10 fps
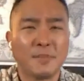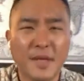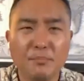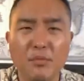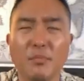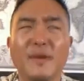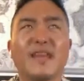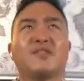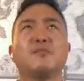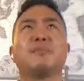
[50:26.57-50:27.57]
People
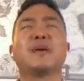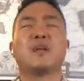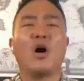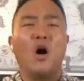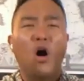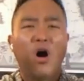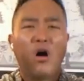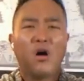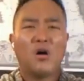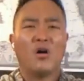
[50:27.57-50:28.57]
begin to be in
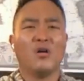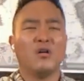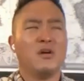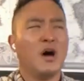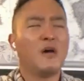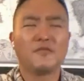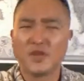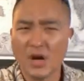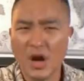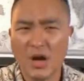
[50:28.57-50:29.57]
awe of
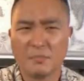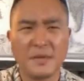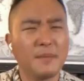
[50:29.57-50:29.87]
God.